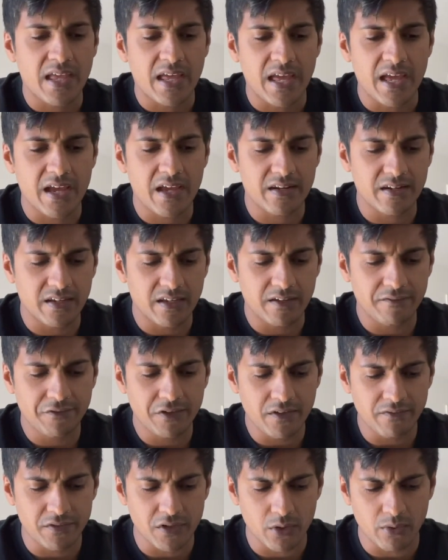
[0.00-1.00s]
And if you
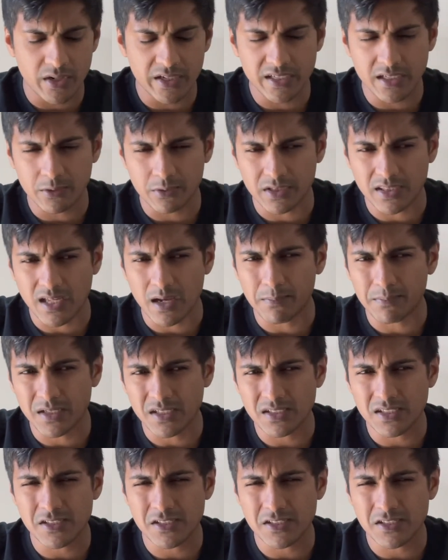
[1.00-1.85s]
have no idea what that means,